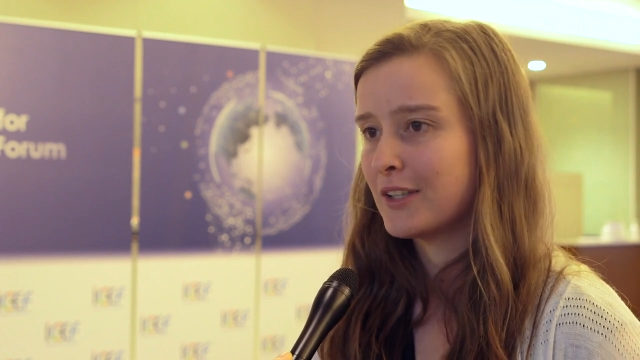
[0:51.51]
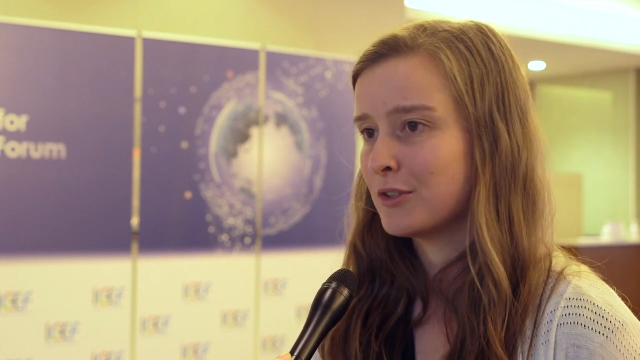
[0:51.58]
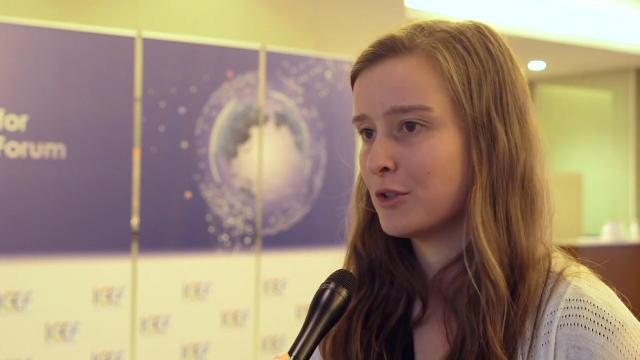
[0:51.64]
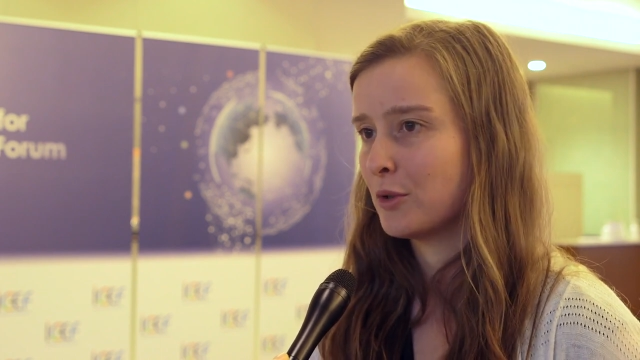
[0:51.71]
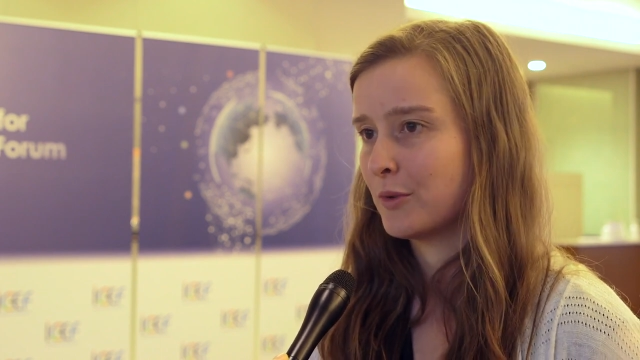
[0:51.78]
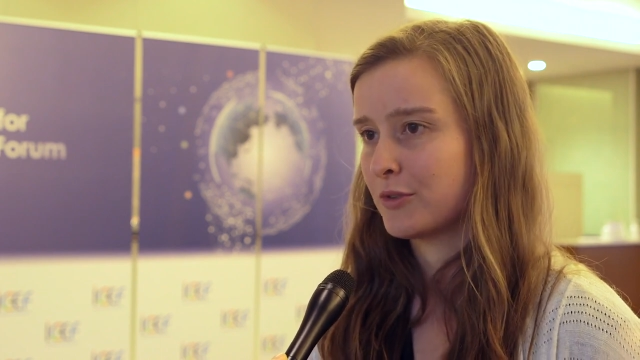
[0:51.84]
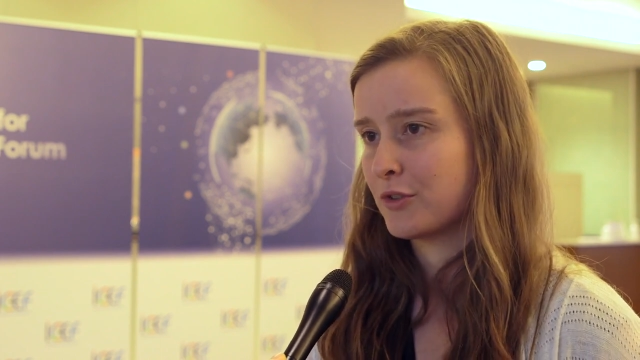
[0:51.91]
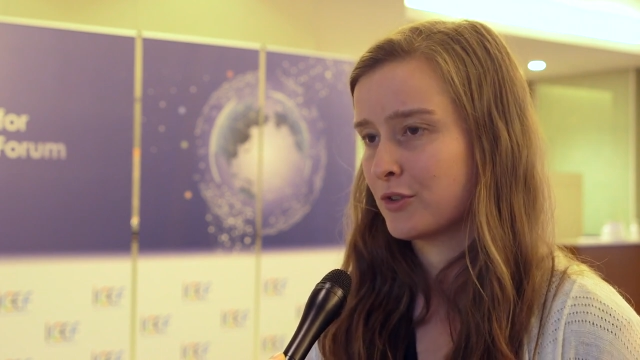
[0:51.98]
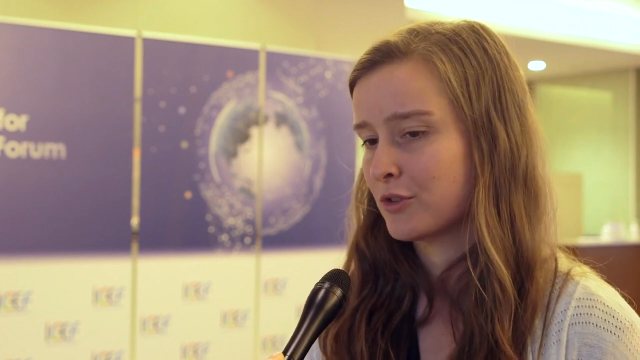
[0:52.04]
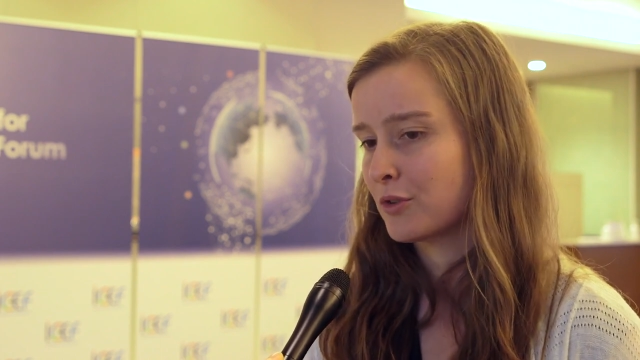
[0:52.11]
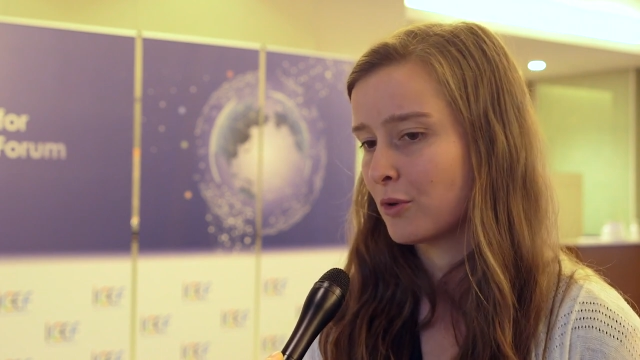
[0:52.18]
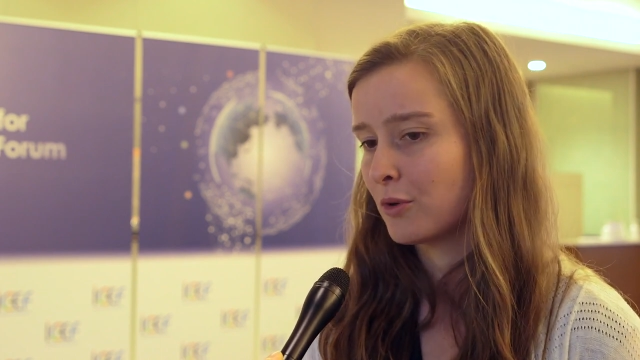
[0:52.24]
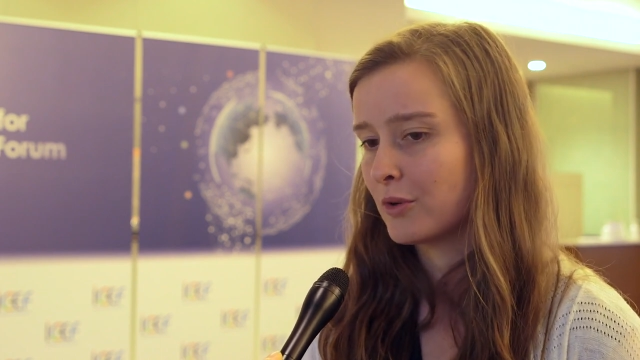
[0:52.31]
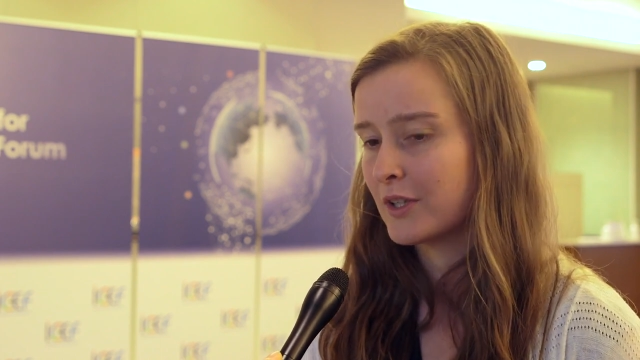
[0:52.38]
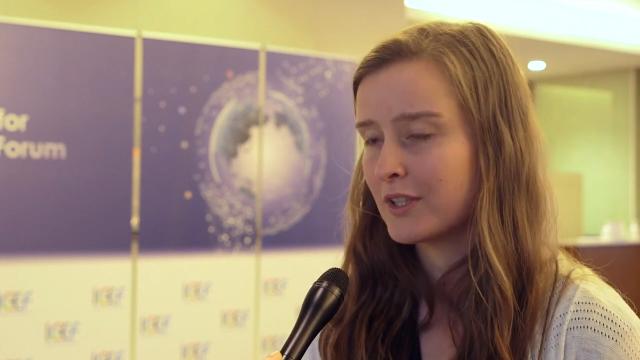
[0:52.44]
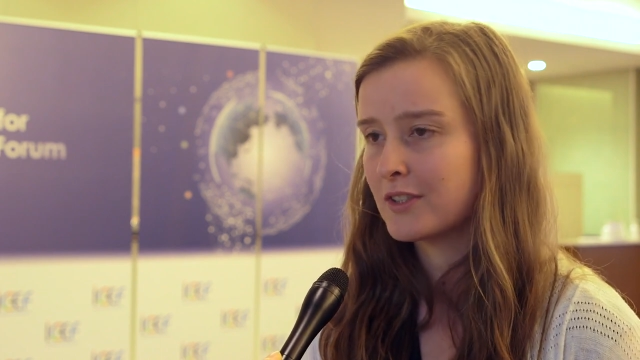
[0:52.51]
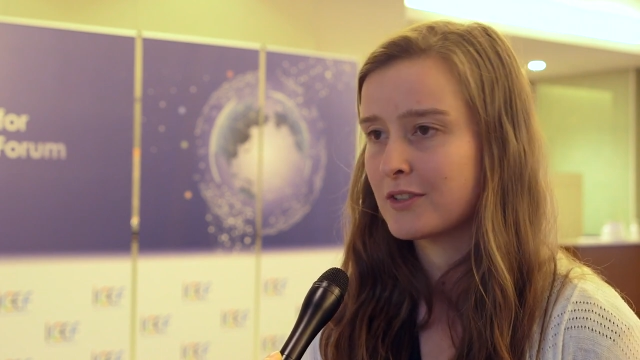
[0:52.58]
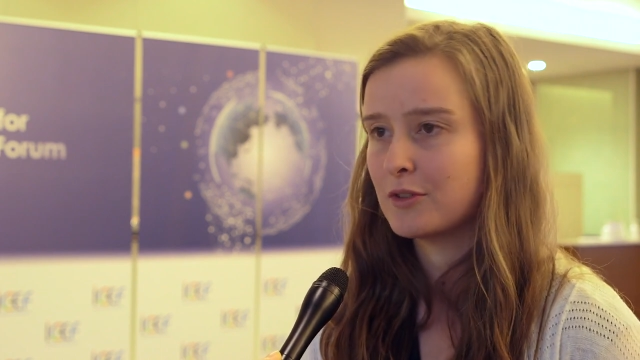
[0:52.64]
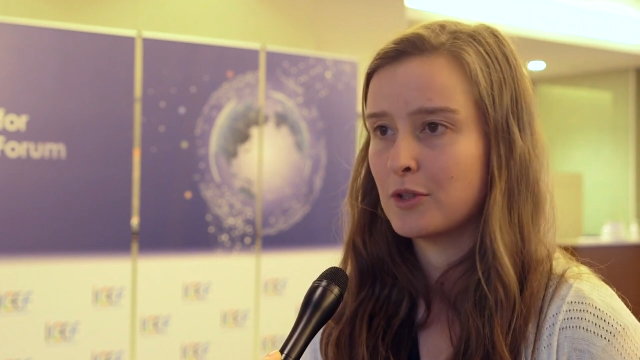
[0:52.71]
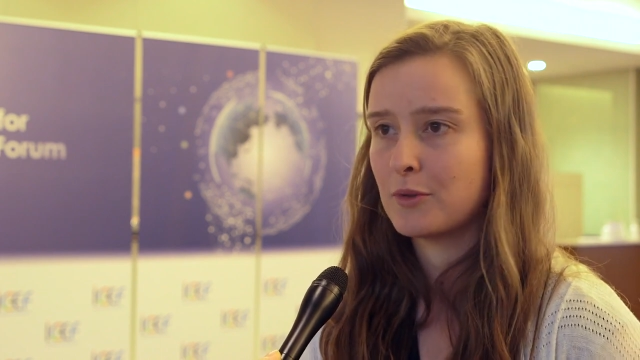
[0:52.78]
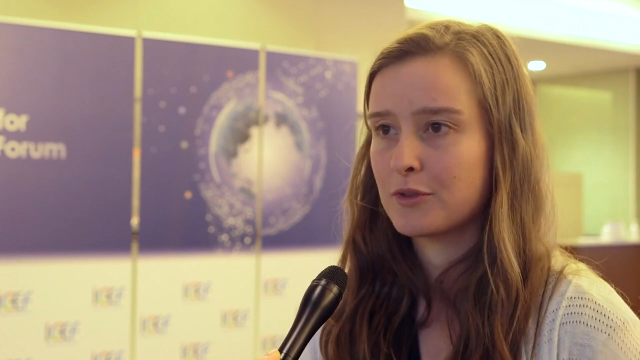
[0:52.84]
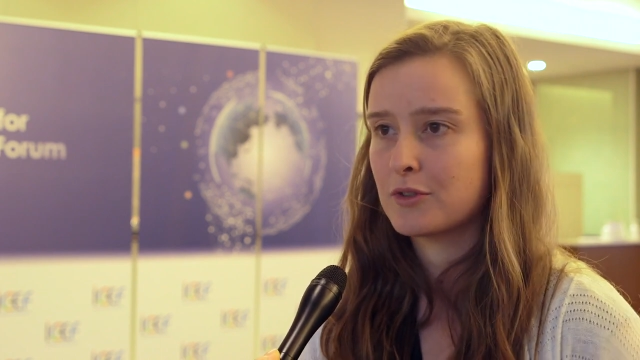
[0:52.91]
Do you want to store it?
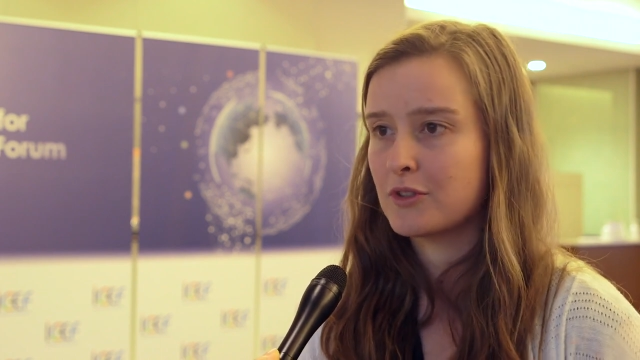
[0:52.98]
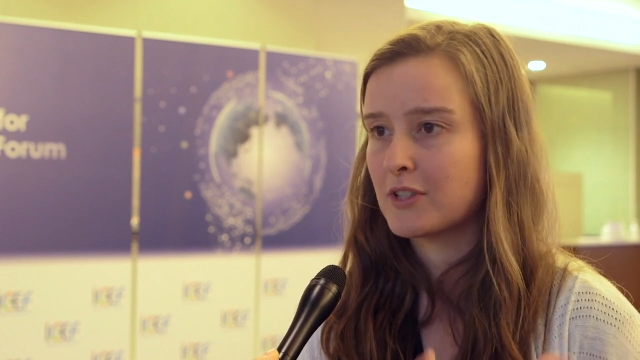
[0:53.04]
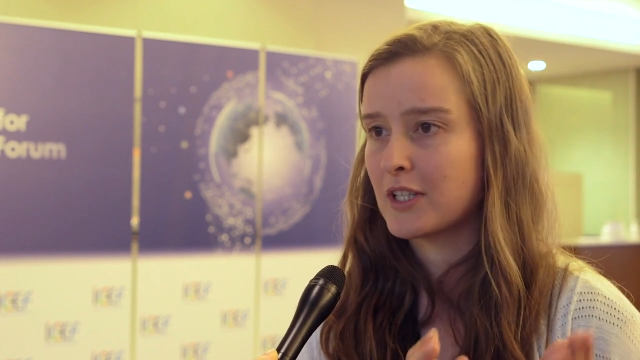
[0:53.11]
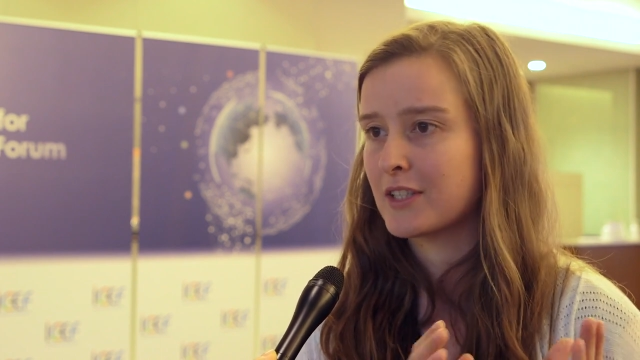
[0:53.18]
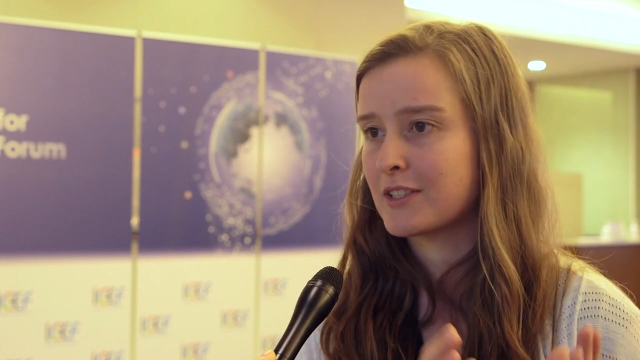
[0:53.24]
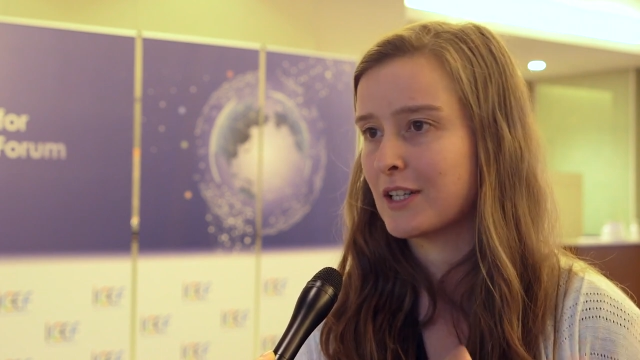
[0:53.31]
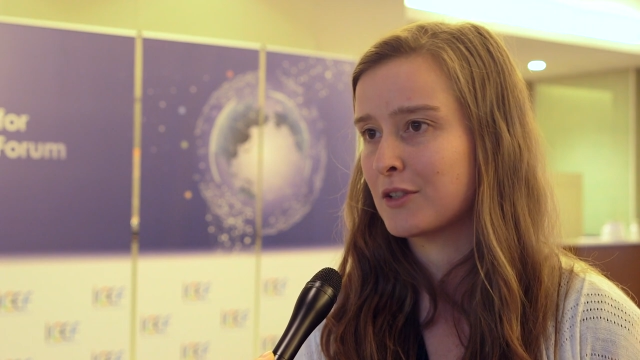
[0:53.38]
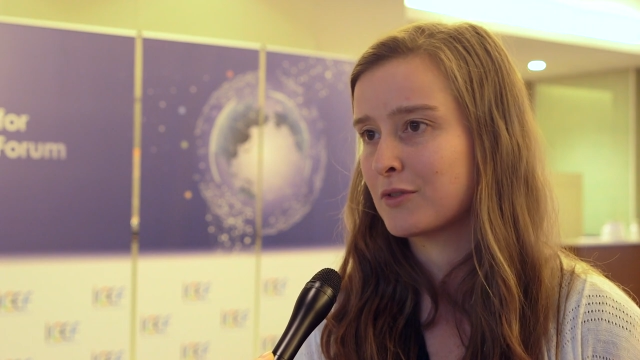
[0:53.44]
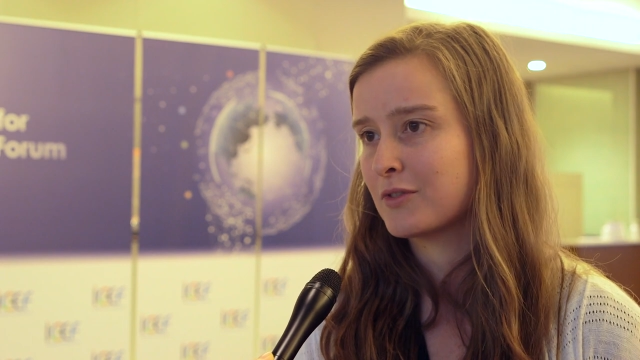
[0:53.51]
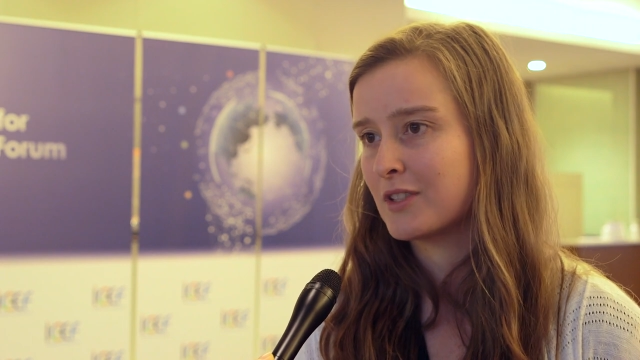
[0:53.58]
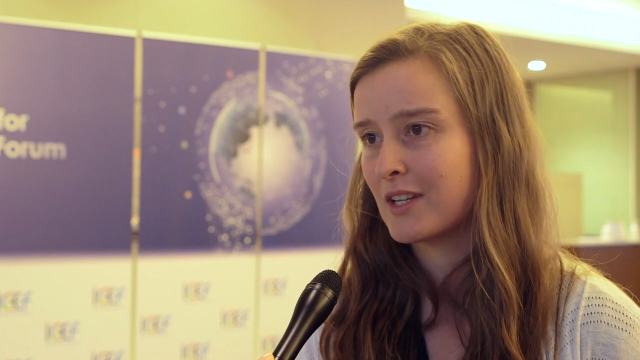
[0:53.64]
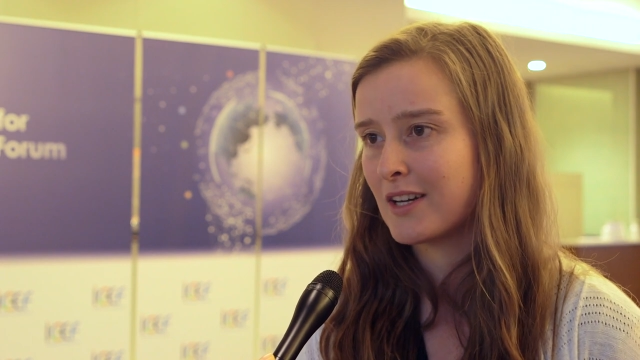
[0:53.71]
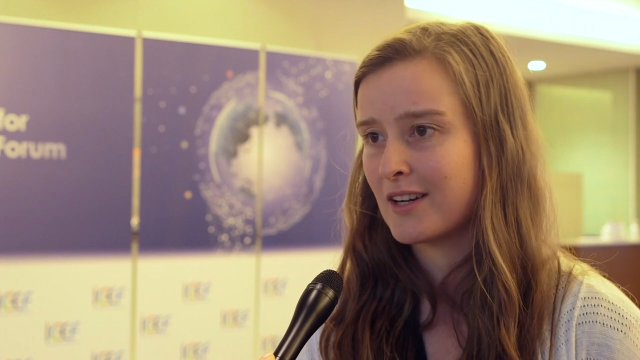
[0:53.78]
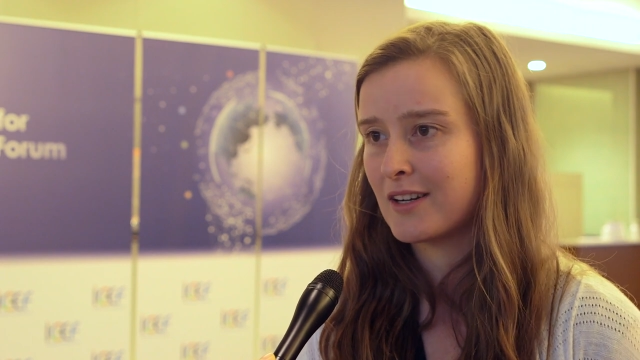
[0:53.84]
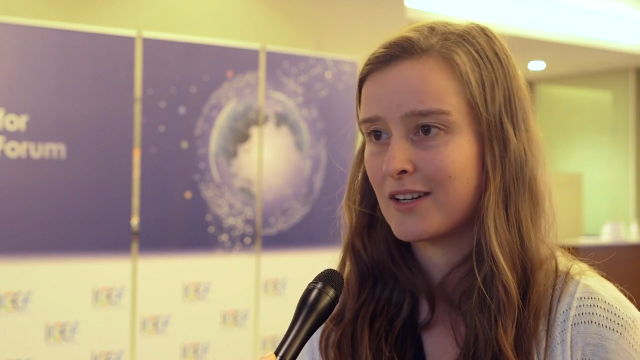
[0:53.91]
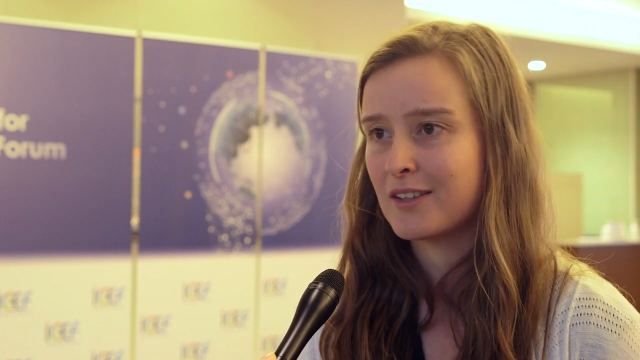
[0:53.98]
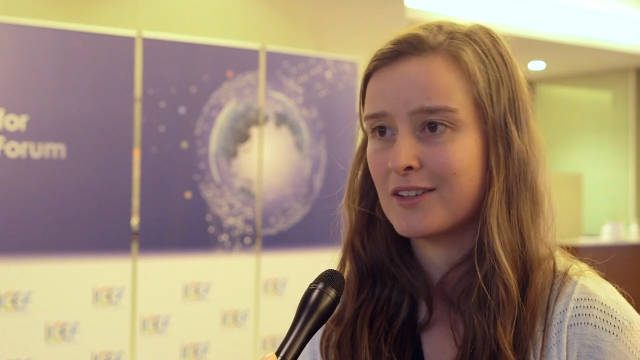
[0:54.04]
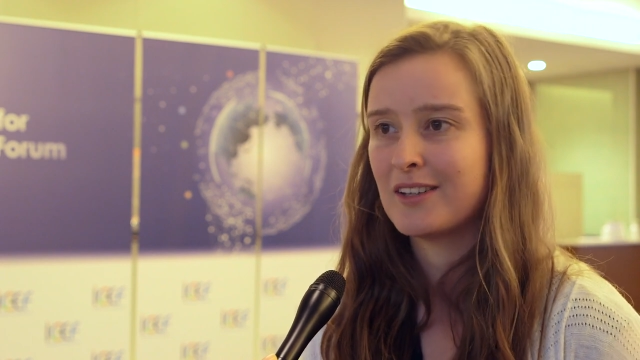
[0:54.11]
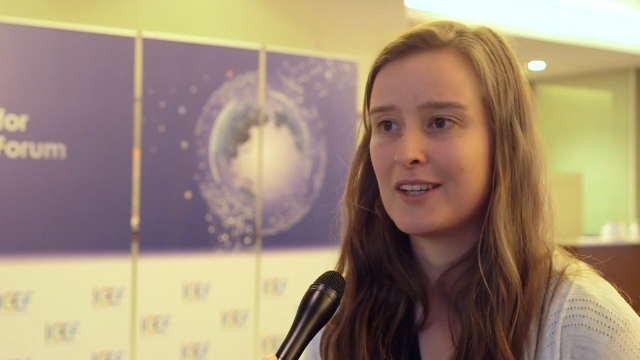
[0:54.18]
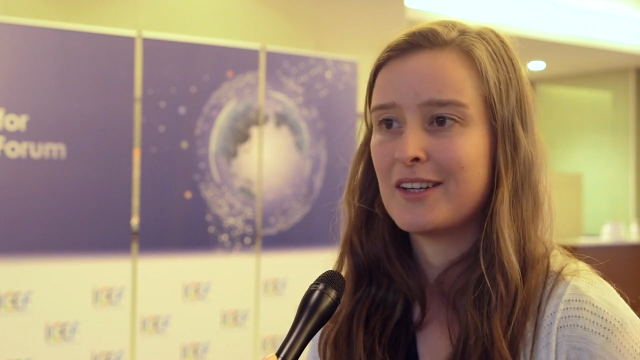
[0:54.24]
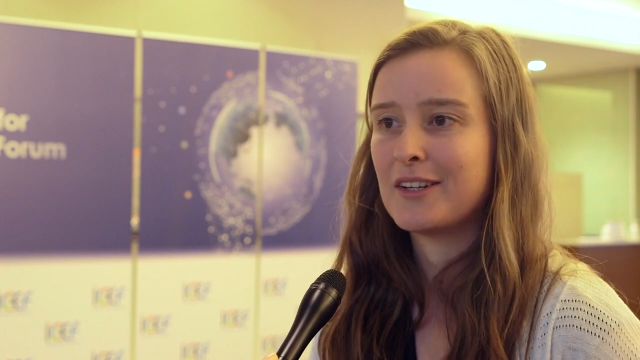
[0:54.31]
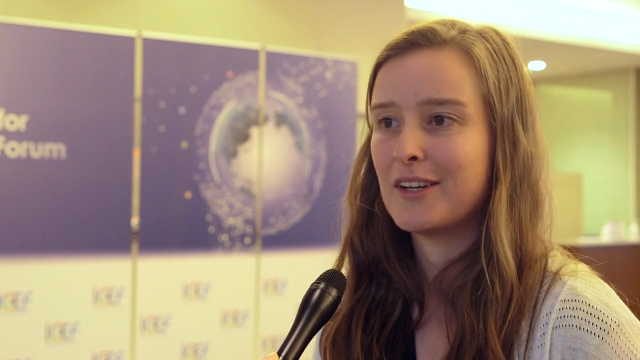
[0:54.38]
Do you want to take it out of the air?